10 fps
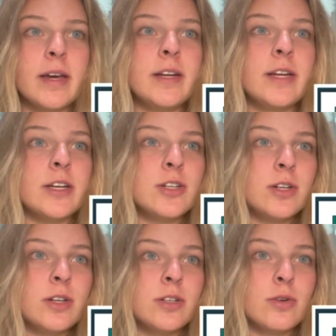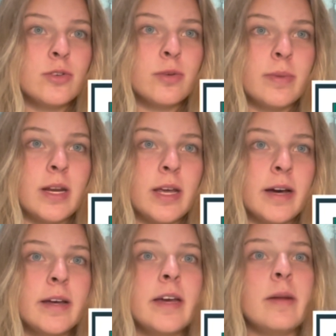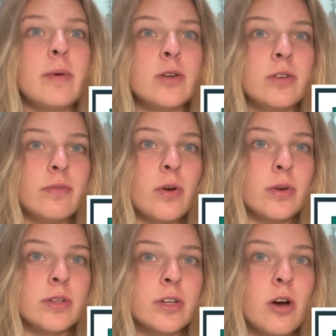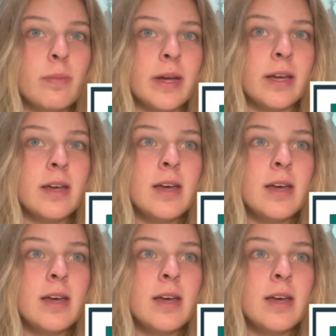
addiction to social media, and emotion-focused coping,